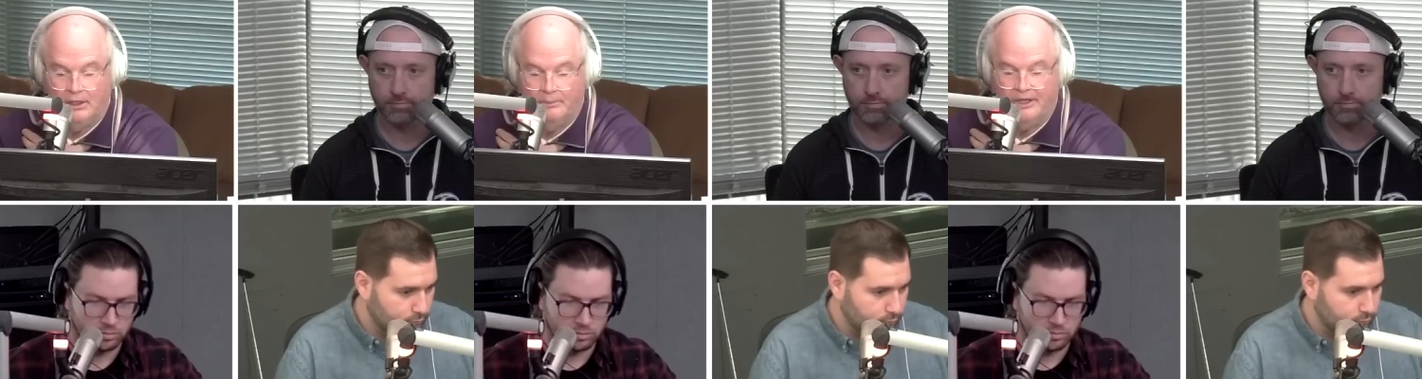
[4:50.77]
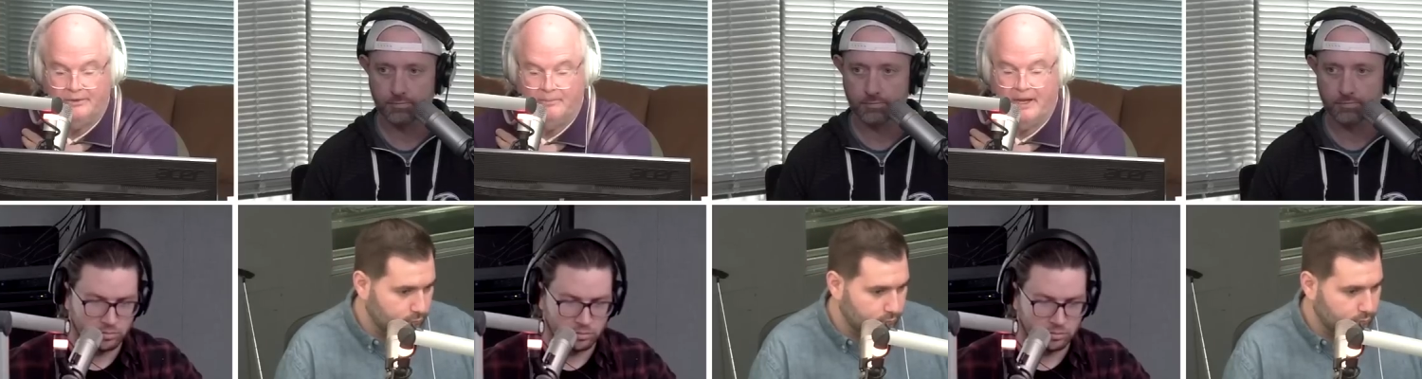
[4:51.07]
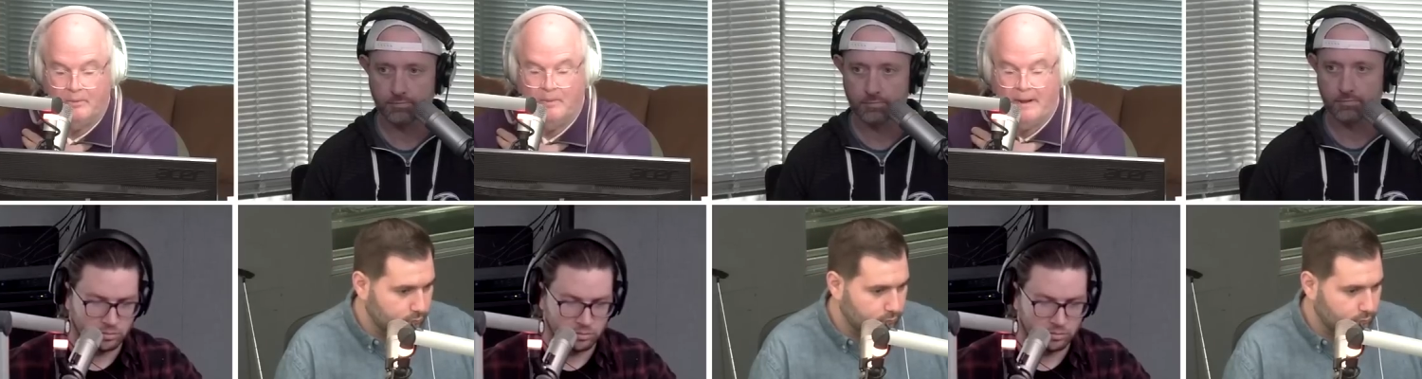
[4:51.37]
Speaker 1: But
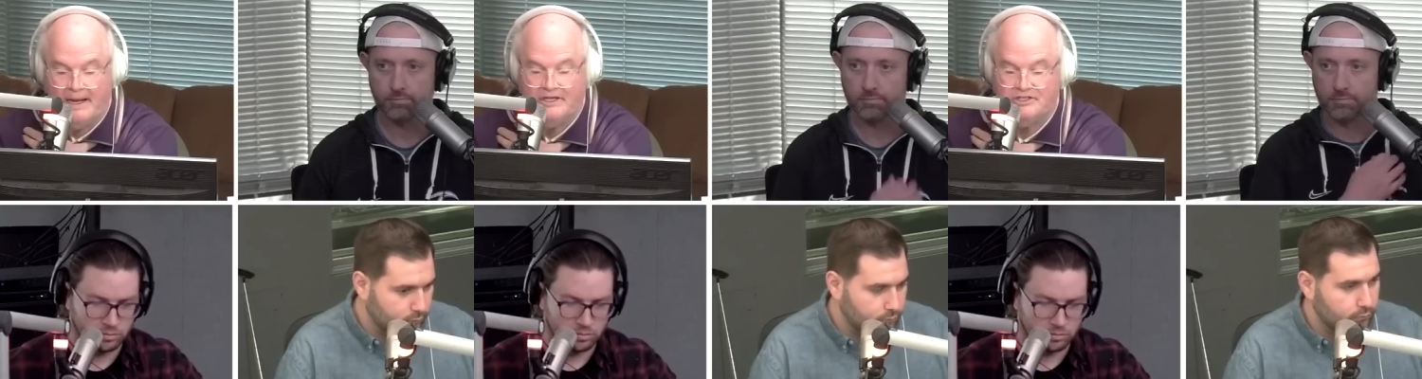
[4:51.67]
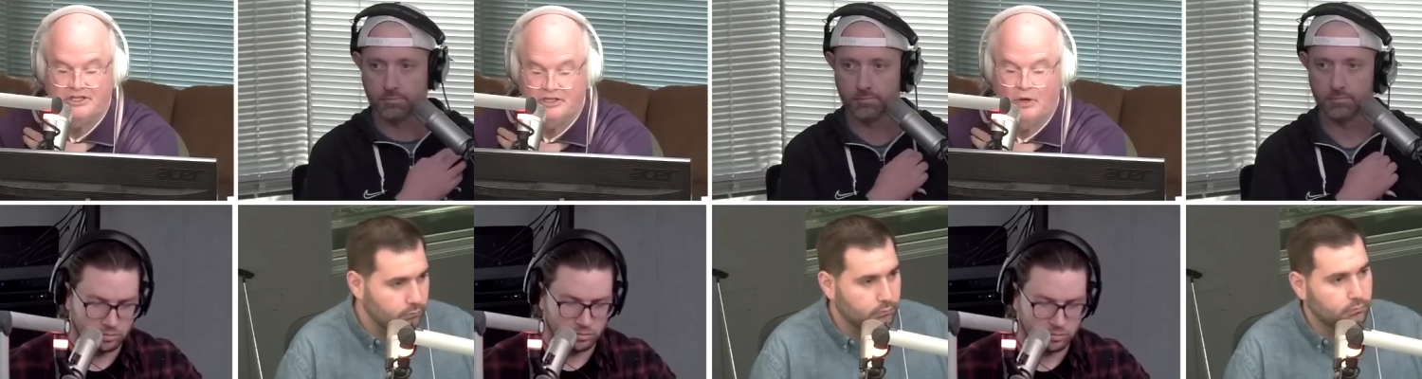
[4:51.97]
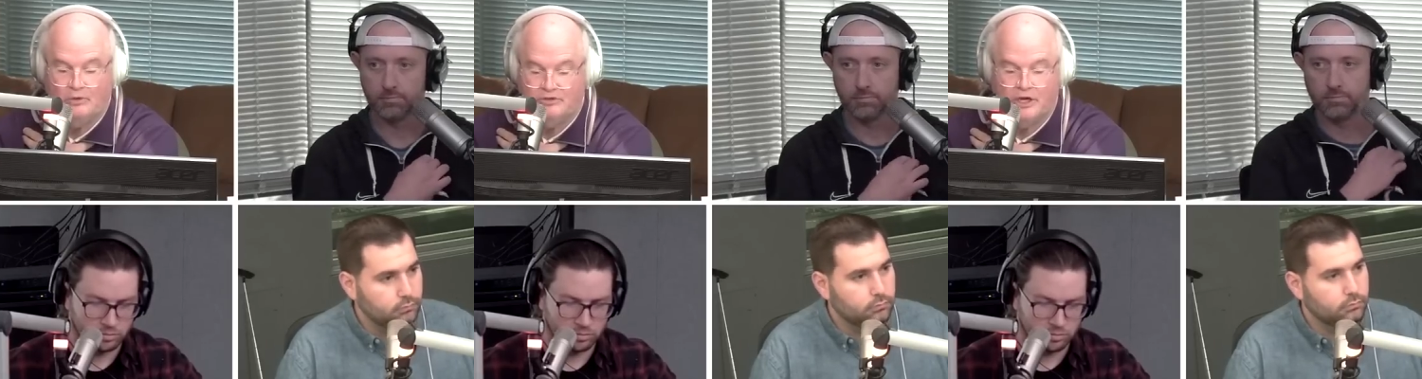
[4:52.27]
my well, my guy said,
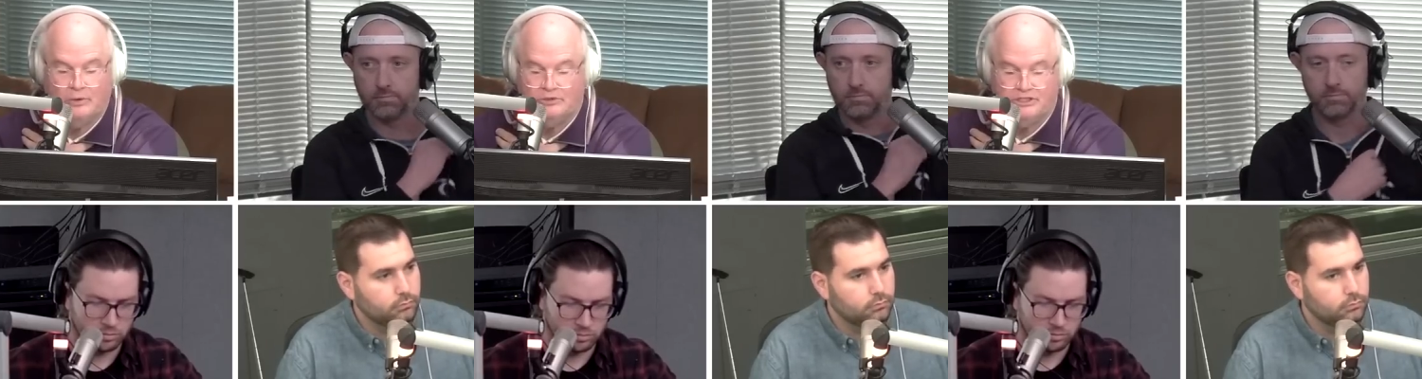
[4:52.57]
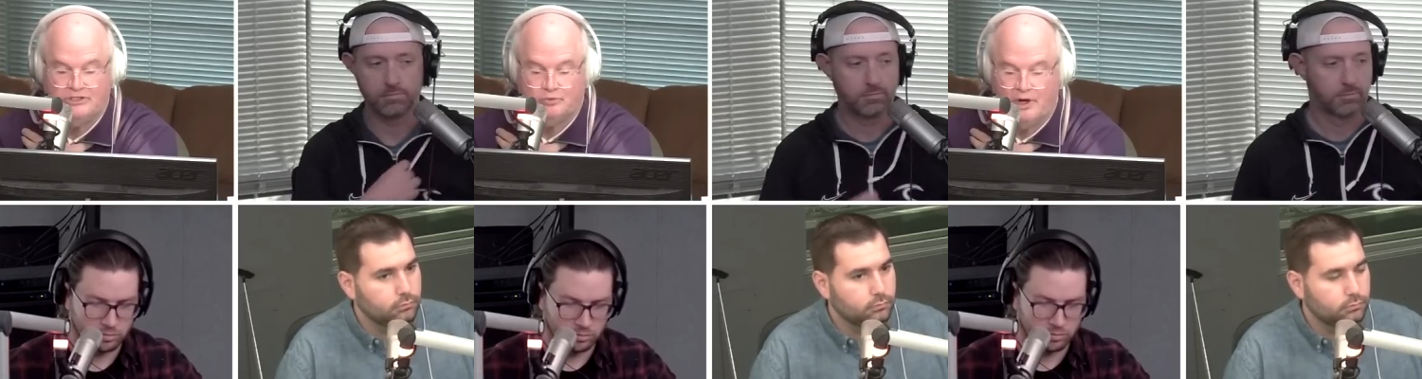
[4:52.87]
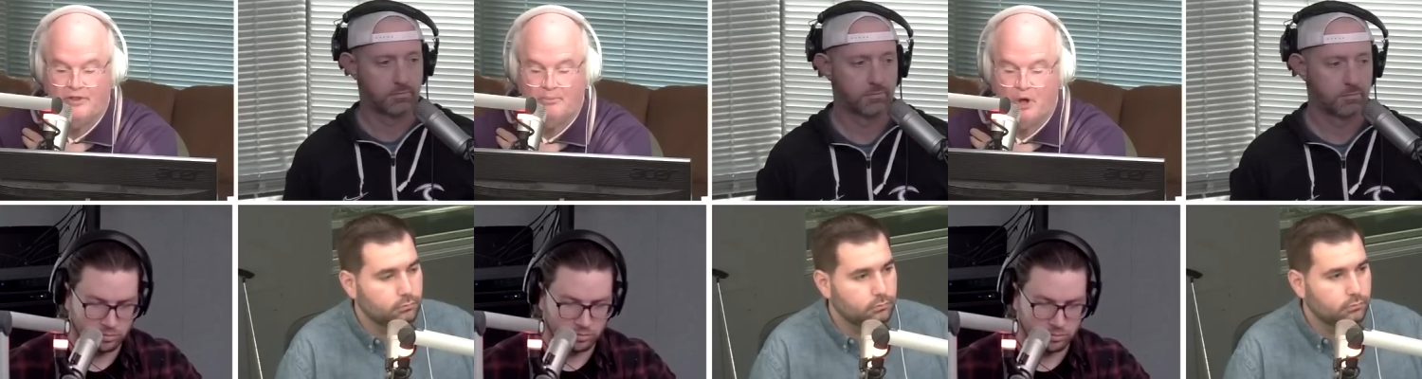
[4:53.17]
don't don't just
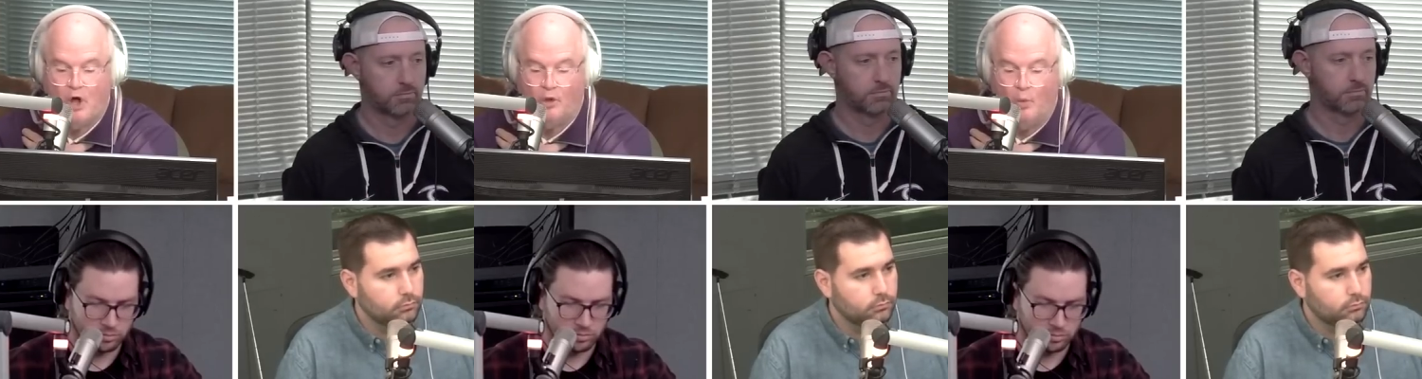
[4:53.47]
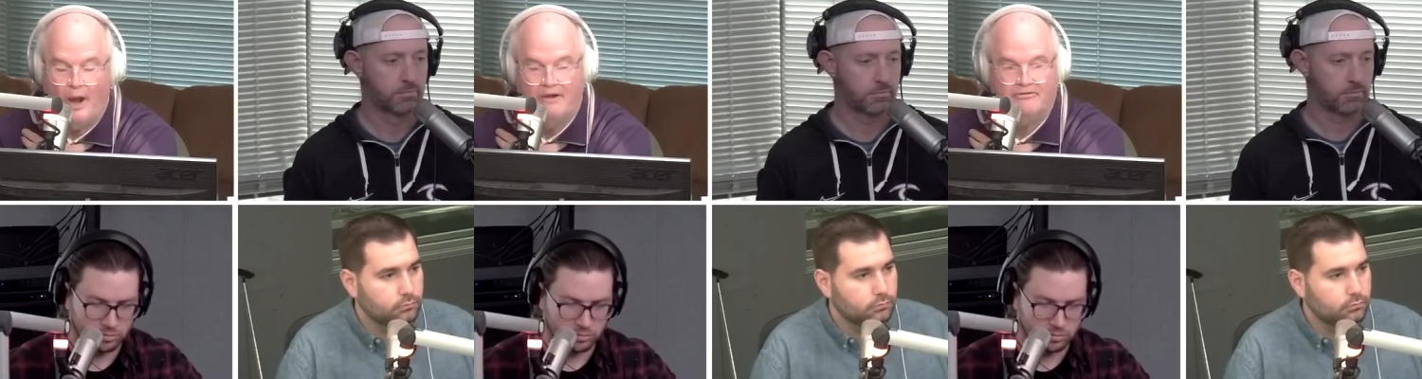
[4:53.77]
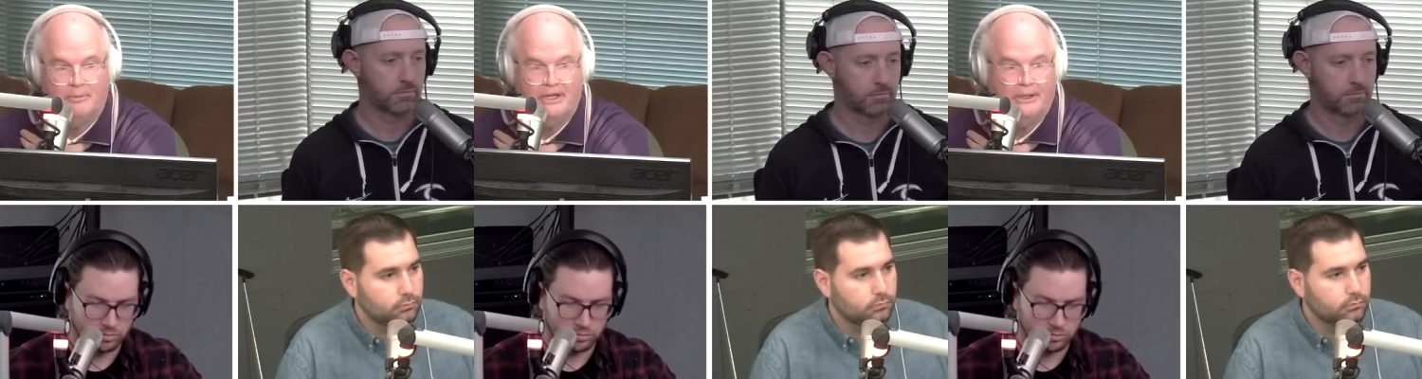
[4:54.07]
run the ball away
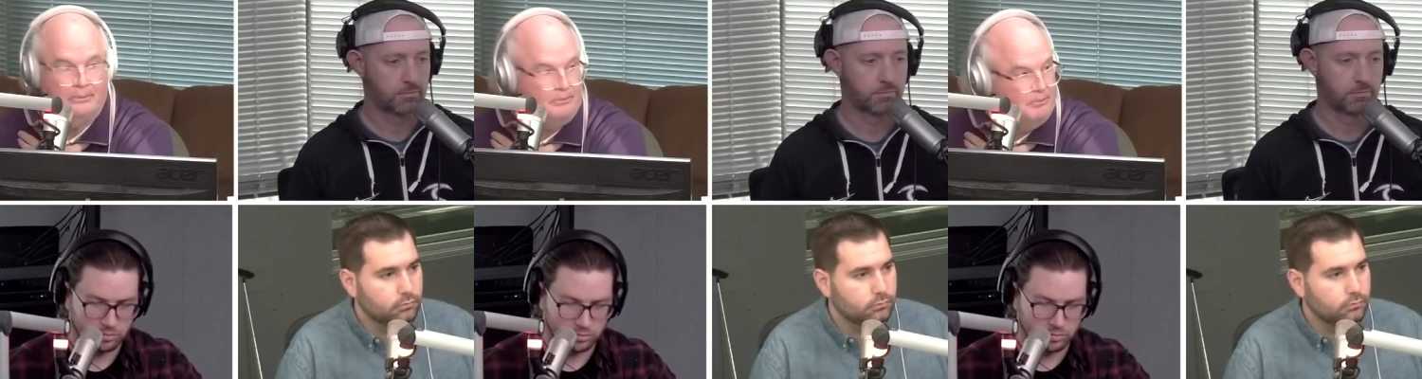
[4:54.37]
from him